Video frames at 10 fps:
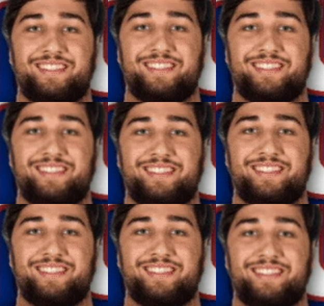
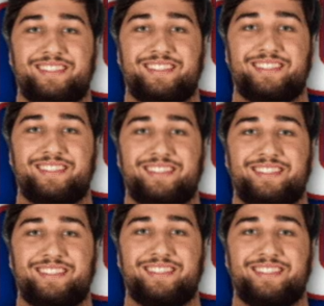
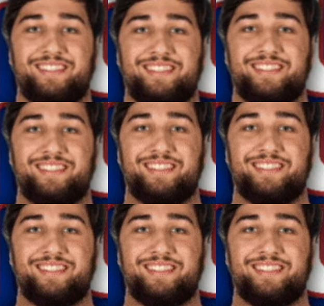
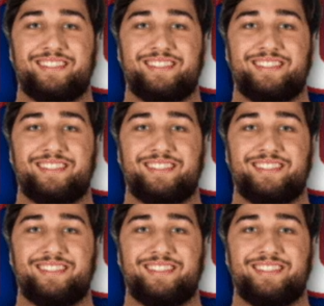[no speech]